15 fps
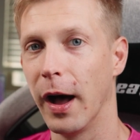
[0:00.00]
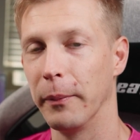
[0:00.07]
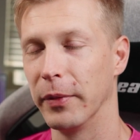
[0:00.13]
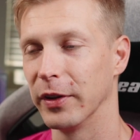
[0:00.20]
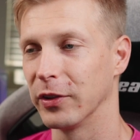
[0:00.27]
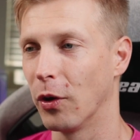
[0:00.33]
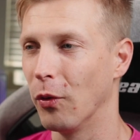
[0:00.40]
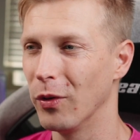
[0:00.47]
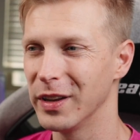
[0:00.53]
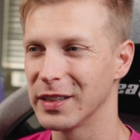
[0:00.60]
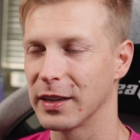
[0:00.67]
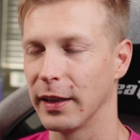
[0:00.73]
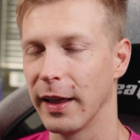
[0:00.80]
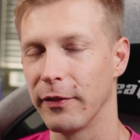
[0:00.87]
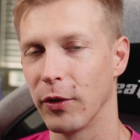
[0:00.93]
There's always
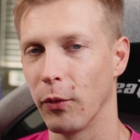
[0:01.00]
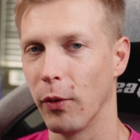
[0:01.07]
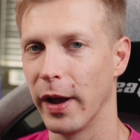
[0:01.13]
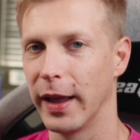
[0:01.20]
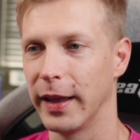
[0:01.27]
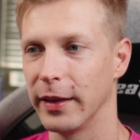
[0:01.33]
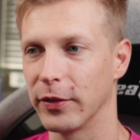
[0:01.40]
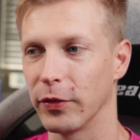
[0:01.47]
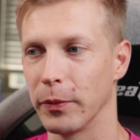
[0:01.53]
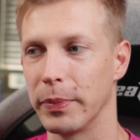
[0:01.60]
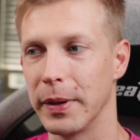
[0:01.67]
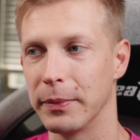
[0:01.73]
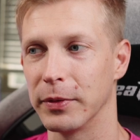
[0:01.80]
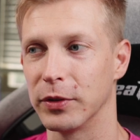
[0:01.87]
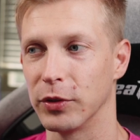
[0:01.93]
clever ways for
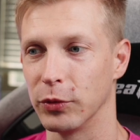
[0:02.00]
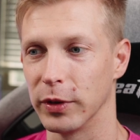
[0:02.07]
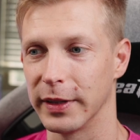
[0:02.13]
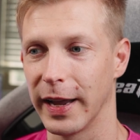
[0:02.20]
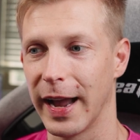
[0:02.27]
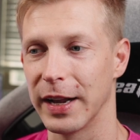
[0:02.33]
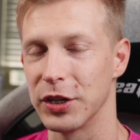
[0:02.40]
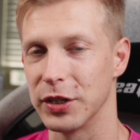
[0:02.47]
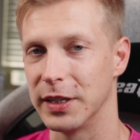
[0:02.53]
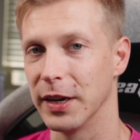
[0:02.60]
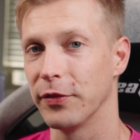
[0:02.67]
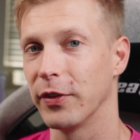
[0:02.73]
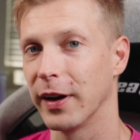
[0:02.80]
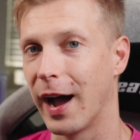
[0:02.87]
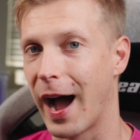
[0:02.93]
people to attach
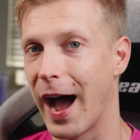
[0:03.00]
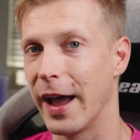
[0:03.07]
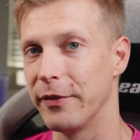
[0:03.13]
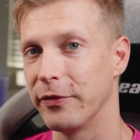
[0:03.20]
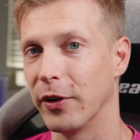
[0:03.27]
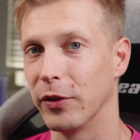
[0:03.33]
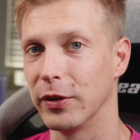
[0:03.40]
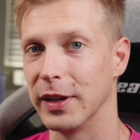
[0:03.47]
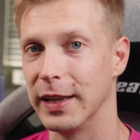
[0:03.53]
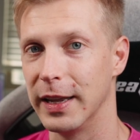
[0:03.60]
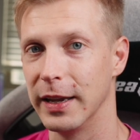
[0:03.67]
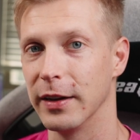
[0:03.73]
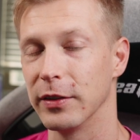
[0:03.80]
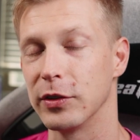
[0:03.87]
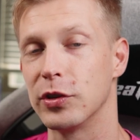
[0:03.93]
different iPhone
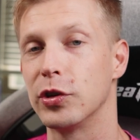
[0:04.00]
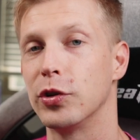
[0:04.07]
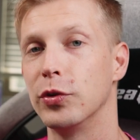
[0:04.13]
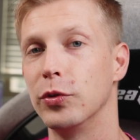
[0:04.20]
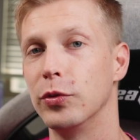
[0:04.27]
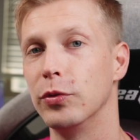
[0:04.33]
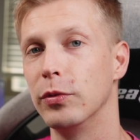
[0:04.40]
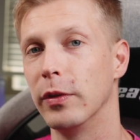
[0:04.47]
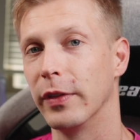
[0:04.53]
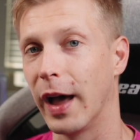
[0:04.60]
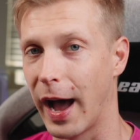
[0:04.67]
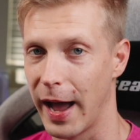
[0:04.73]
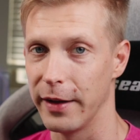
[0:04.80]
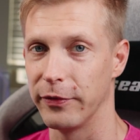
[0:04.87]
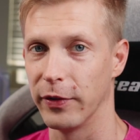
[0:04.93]
gear to the
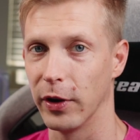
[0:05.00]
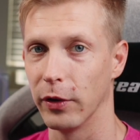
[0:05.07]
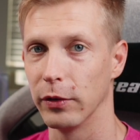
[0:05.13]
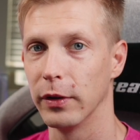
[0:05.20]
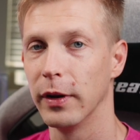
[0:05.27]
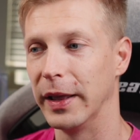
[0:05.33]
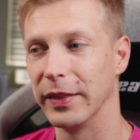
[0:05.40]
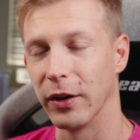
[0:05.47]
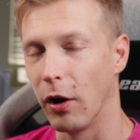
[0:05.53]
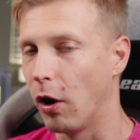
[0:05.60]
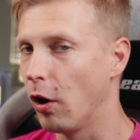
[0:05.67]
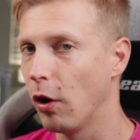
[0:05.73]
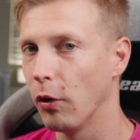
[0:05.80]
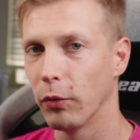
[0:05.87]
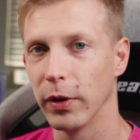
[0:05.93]
iPhone, and they're
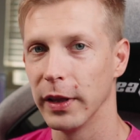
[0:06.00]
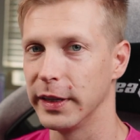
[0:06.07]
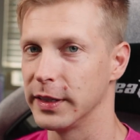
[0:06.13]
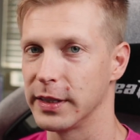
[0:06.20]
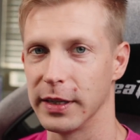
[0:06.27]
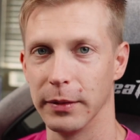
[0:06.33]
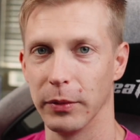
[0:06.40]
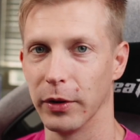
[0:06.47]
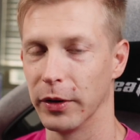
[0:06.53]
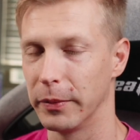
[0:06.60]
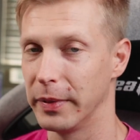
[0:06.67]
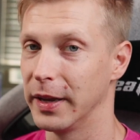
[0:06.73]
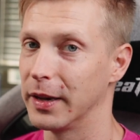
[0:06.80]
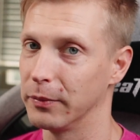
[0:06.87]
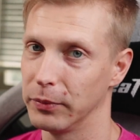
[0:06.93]
all really similar, to
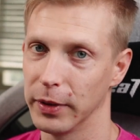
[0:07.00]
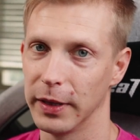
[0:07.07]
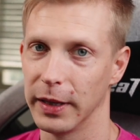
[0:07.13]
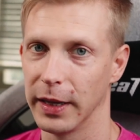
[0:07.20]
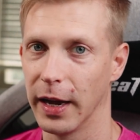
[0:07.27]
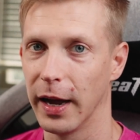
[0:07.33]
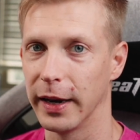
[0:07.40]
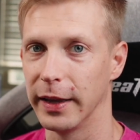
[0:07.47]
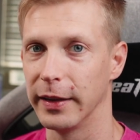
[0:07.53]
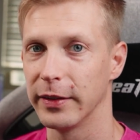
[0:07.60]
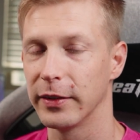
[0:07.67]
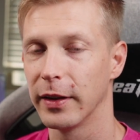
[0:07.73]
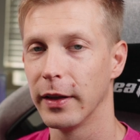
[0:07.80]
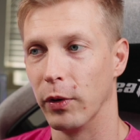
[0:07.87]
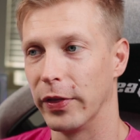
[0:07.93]
be completely
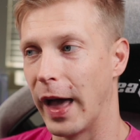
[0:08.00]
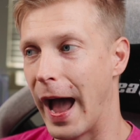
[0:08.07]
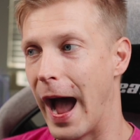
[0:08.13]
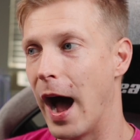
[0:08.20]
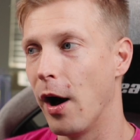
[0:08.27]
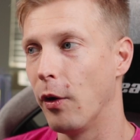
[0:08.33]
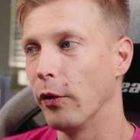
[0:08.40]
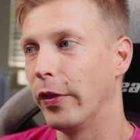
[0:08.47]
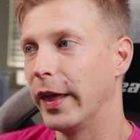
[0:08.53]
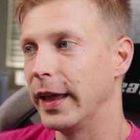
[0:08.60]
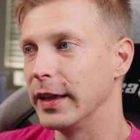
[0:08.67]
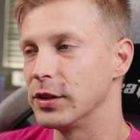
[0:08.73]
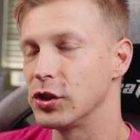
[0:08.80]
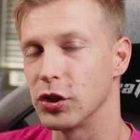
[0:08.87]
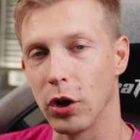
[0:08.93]
honest, with how they
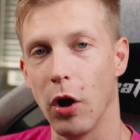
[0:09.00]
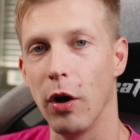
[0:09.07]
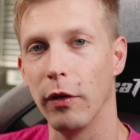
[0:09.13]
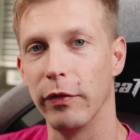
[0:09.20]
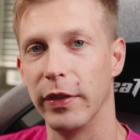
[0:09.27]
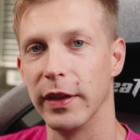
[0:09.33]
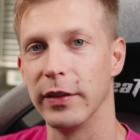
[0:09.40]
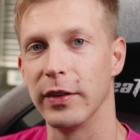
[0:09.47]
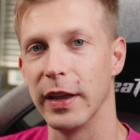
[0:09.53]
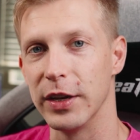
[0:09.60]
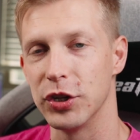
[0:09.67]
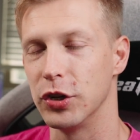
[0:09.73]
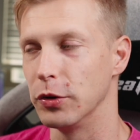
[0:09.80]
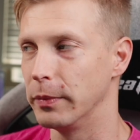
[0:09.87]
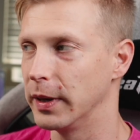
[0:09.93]
solve this
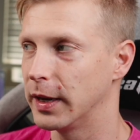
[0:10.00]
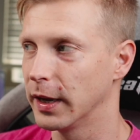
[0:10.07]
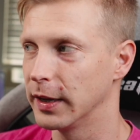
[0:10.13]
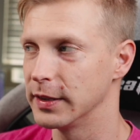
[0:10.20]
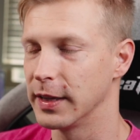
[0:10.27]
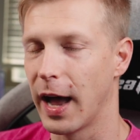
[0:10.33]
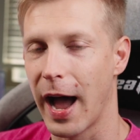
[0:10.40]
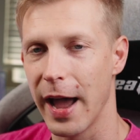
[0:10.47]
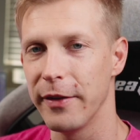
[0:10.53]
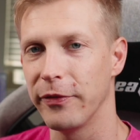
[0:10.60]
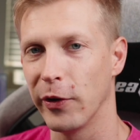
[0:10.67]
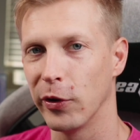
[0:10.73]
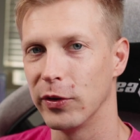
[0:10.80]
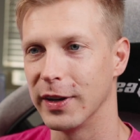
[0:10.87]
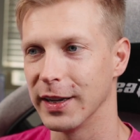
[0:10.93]
issue, because the
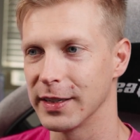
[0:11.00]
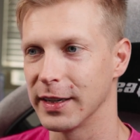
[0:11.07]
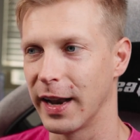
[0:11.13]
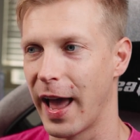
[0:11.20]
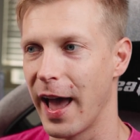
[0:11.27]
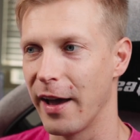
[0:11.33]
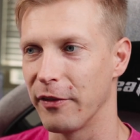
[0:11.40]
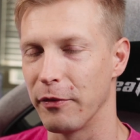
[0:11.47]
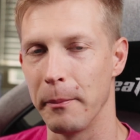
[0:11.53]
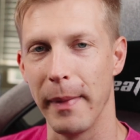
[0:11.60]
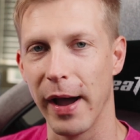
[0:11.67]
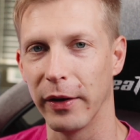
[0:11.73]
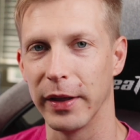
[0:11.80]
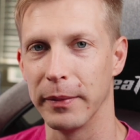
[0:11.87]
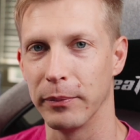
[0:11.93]
iPhone doesn't have
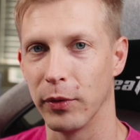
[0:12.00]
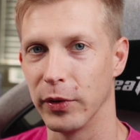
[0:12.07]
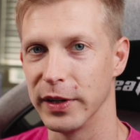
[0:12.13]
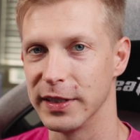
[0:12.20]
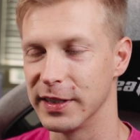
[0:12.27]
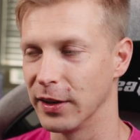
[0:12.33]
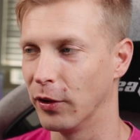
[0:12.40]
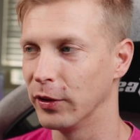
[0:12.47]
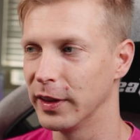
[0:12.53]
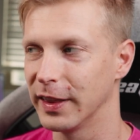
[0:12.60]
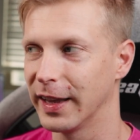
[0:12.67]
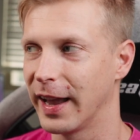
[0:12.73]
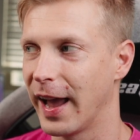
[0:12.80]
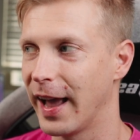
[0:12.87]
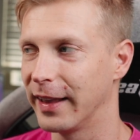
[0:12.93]
mounting points. The only
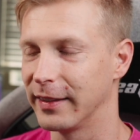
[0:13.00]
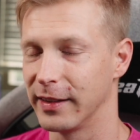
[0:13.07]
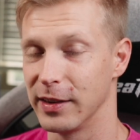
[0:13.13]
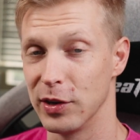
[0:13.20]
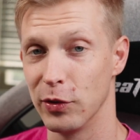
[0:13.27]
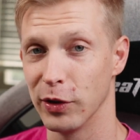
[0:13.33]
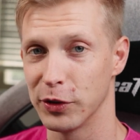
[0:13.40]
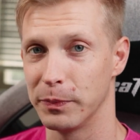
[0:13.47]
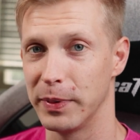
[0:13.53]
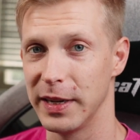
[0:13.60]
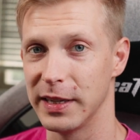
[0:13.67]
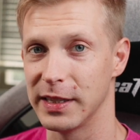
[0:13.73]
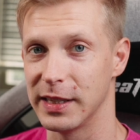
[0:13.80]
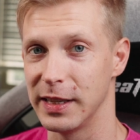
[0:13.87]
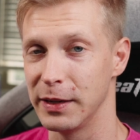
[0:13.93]
thing it has is a
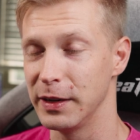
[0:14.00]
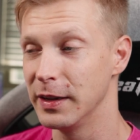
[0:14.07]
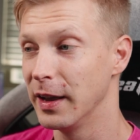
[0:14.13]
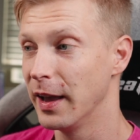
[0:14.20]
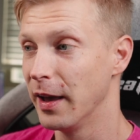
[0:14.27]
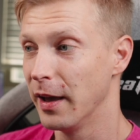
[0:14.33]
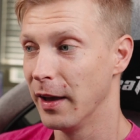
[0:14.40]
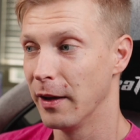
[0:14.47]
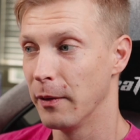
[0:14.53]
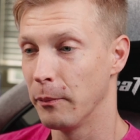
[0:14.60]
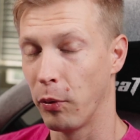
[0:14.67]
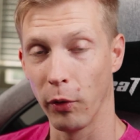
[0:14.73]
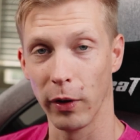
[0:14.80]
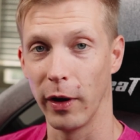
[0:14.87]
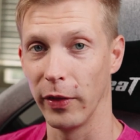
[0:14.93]
USB-C
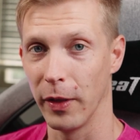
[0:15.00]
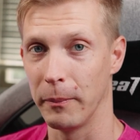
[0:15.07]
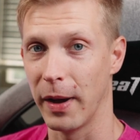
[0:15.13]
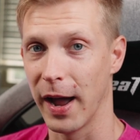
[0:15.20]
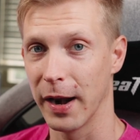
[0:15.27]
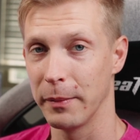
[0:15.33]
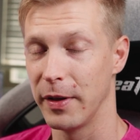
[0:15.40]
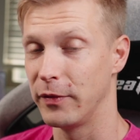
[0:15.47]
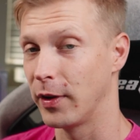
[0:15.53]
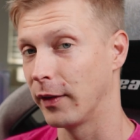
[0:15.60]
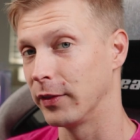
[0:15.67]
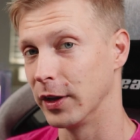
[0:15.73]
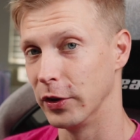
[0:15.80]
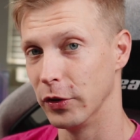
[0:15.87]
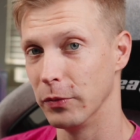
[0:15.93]
port on the bottom if you have
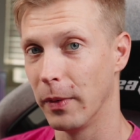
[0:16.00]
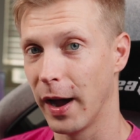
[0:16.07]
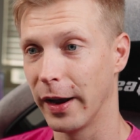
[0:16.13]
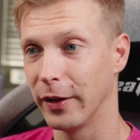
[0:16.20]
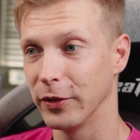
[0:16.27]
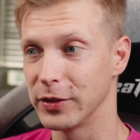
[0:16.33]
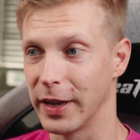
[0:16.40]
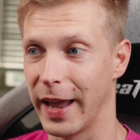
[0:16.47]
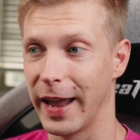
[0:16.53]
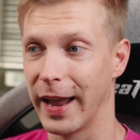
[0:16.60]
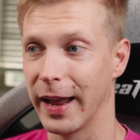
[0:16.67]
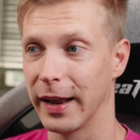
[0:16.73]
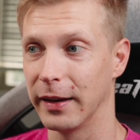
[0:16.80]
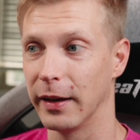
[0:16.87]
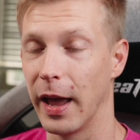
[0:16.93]
the new models,
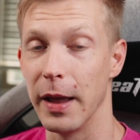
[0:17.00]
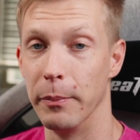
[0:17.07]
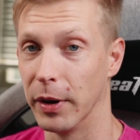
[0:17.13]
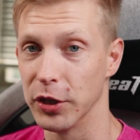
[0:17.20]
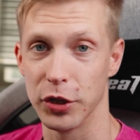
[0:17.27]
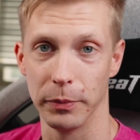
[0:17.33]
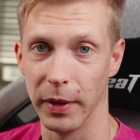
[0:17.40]
and a bunch of